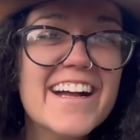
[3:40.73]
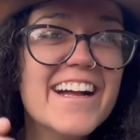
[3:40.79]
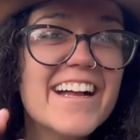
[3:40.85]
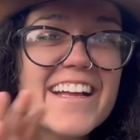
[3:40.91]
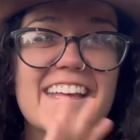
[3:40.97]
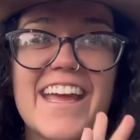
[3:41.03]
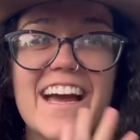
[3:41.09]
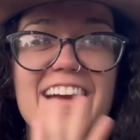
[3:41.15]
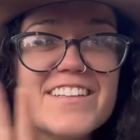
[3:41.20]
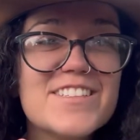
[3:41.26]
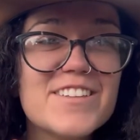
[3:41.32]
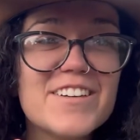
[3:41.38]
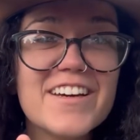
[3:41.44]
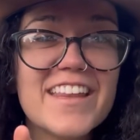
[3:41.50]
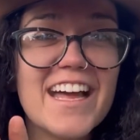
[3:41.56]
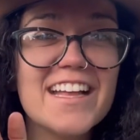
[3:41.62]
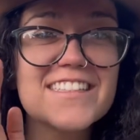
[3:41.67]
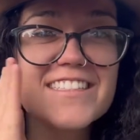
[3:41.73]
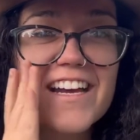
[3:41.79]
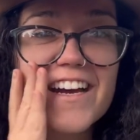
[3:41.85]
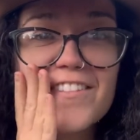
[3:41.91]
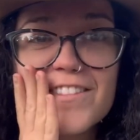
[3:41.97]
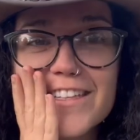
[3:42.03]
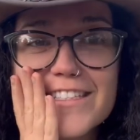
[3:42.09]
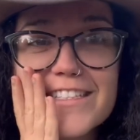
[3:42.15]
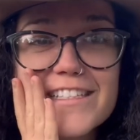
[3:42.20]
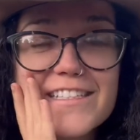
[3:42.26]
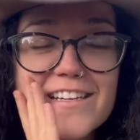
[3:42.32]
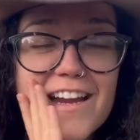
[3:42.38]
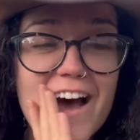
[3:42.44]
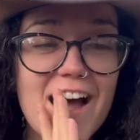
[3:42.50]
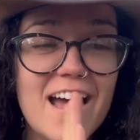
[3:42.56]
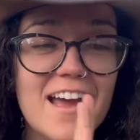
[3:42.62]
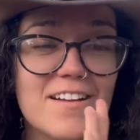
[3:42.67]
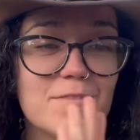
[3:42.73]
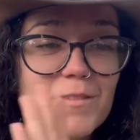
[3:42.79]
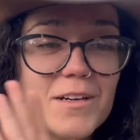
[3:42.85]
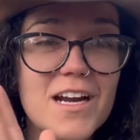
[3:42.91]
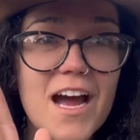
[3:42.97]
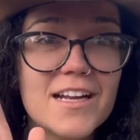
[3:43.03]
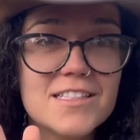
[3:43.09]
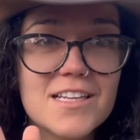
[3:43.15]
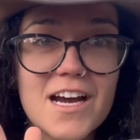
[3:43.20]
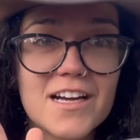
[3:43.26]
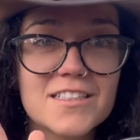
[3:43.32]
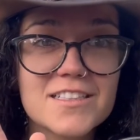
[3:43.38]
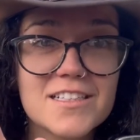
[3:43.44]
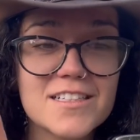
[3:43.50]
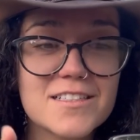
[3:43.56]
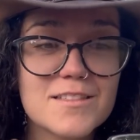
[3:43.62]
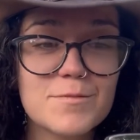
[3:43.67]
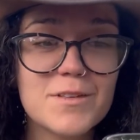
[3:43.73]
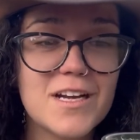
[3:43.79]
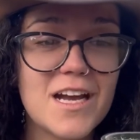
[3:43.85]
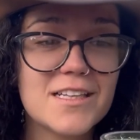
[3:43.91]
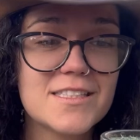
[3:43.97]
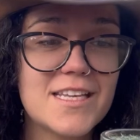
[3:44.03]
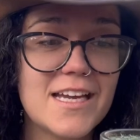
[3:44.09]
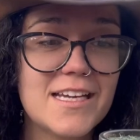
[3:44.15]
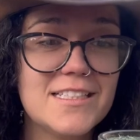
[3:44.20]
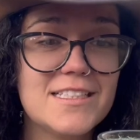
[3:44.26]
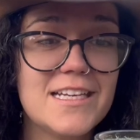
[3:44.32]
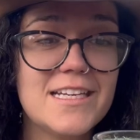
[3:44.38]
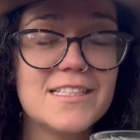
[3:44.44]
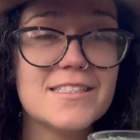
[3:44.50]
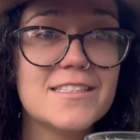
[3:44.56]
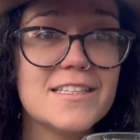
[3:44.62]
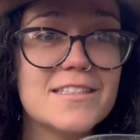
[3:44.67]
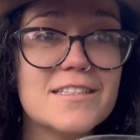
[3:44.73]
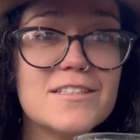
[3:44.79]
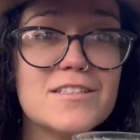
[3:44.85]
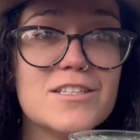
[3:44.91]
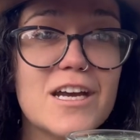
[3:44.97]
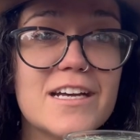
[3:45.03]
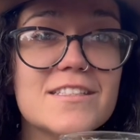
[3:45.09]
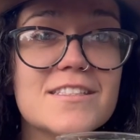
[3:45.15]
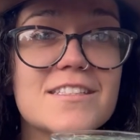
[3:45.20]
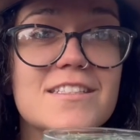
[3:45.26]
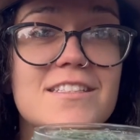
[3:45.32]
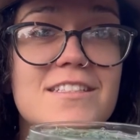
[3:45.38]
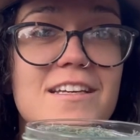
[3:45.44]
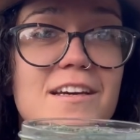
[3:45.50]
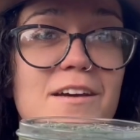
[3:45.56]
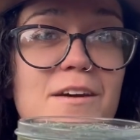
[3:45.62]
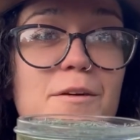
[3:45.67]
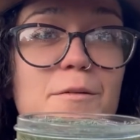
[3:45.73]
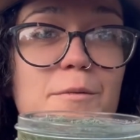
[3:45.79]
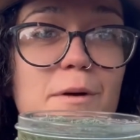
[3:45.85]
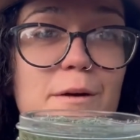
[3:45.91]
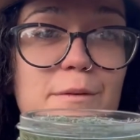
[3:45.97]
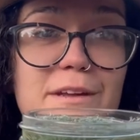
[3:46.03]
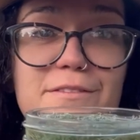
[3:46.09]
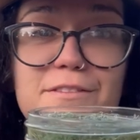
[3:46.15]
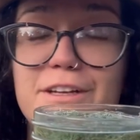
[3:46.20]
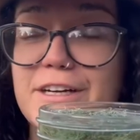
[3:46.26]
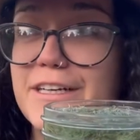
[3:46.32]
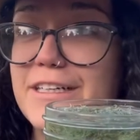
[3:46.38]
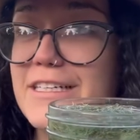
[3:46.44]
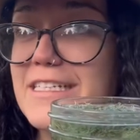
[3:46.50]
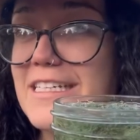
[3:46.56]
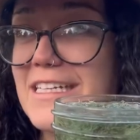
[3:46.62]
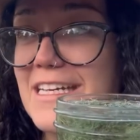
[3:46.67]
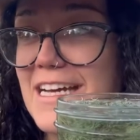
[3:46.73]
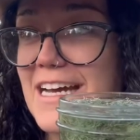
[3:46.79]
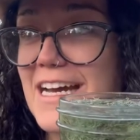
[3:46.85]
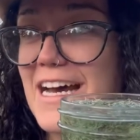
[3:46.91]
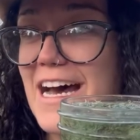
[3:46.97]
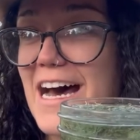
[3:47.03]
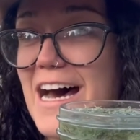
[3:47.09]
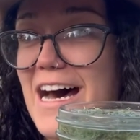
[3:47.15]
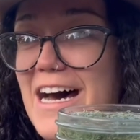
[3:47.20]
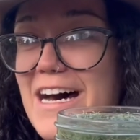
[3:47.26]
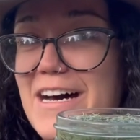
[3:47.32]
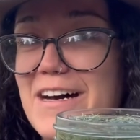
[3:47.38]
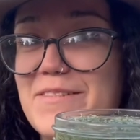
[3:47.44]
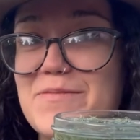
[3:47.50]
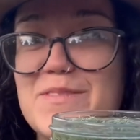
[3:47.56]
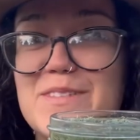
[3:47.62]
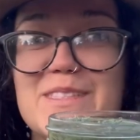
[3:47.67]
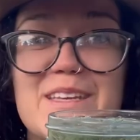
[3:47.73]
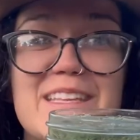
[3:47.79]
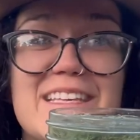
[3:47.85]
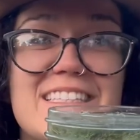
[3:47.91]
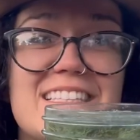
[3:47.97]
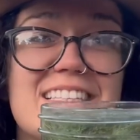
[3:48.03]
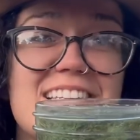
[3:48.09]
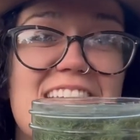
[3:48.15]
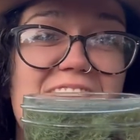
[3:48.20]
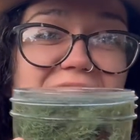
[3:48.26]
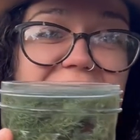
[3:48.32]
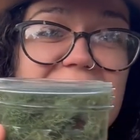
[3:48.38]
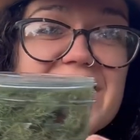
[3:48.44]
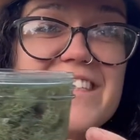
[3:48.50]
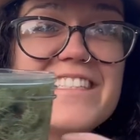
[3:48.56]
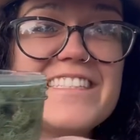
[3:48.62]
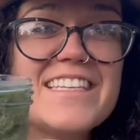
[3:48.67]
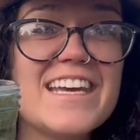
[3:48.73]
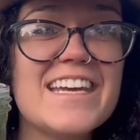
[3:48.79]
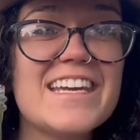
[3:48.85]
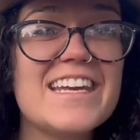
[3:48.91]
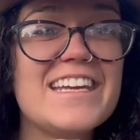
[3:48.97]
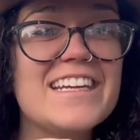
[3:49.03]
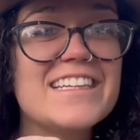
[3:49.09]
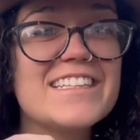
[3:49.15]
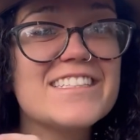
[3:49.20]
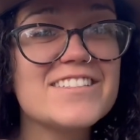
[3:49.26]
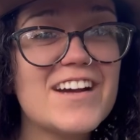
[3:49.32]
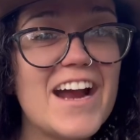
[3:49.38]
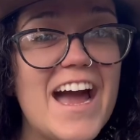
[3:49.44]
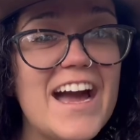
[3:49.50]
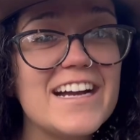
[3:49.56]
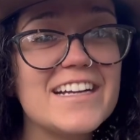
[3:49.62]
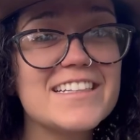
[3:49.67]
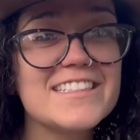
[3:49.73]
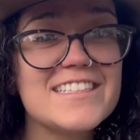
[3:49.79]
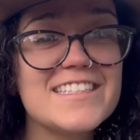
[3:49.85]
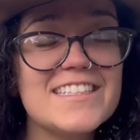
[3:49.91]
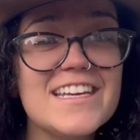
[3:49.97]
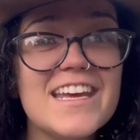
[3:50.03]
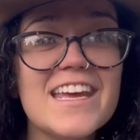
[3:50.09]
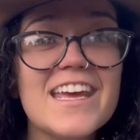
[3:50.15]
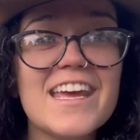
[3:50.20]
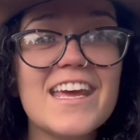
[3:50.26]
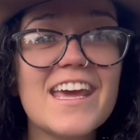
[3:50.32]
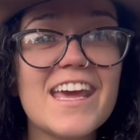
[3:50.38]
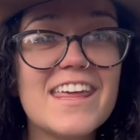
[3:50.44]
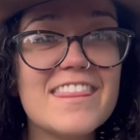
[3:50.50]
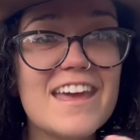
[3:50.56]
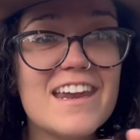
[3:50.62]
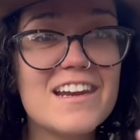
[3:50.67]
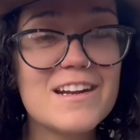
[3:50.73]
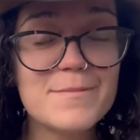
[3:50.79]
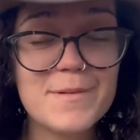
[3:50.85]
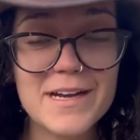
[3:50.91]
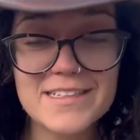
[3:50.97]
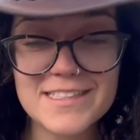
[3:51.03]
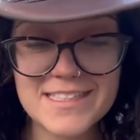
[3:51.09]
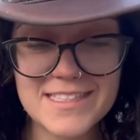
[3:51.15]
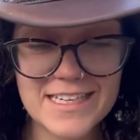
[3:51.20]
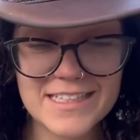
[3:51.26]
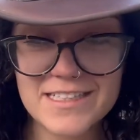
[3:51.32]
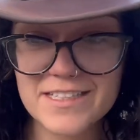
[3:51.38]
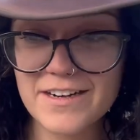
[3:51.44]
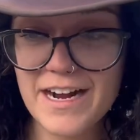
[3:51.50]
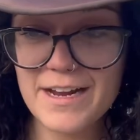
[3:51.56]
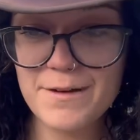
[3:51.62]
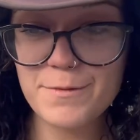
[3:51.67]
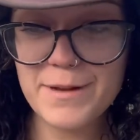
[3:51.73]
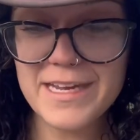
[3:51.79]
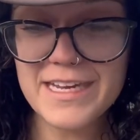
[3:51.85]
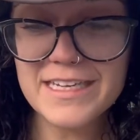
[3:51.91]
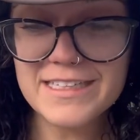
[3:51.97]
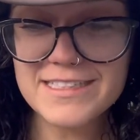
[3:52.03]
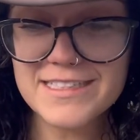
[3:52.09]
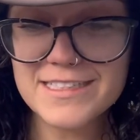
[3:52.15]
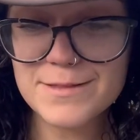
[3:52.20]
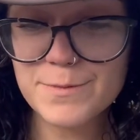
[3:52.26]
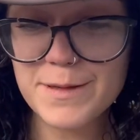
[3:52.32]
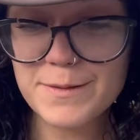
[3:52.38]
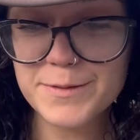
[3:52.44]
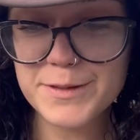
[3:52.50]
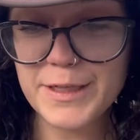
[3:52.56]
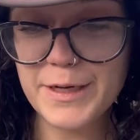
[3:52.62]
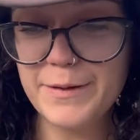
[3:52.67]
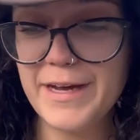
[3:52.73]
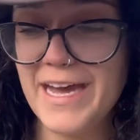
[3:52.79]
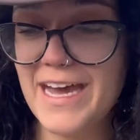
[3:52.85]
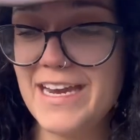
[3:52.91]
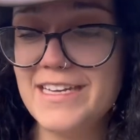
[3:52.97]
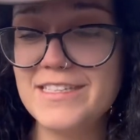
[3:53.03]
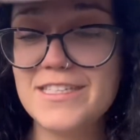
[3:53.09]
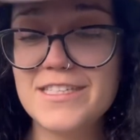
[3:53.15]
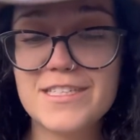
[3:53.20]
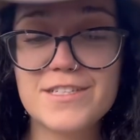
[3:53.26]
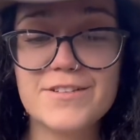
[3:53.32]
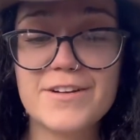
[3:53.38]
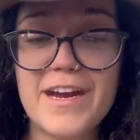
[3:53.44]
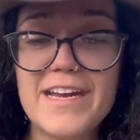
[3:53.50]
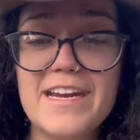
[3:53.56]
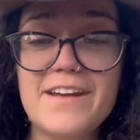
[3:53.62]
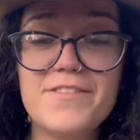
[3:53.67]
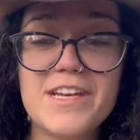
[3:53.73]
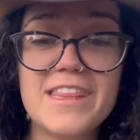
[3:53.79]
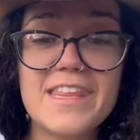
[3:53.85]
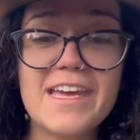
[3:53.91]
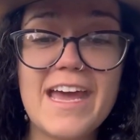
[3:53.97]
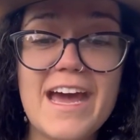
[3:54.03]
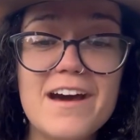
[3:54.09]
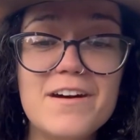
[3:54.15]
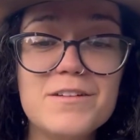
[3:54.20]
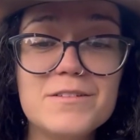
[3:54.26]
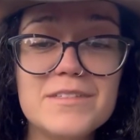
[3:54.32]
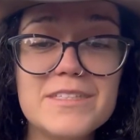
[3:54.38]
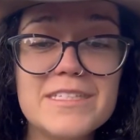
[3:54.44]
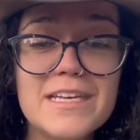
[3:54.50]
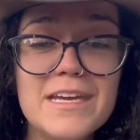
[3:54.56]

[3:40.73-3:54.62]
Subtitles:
Yeah, do all that stuff. We're not doctors and we're not scientists. This is just what we've learned. So this is now gonna sit and extract, and then in about 6 or 8 weeks, we will go ahead and strain everything out,